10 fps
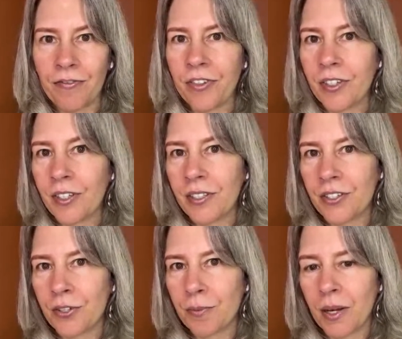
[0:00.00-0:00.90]
full is
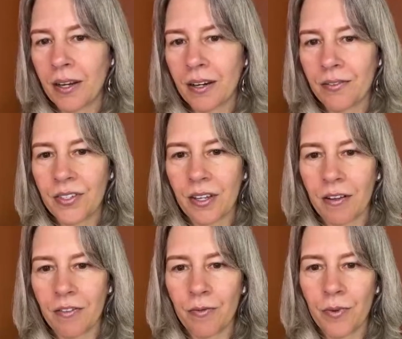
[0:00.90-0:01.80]
your bucket of
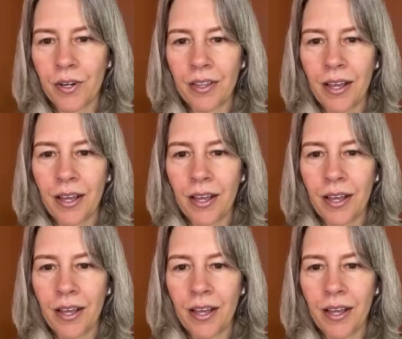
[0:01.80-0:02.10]
self-worth?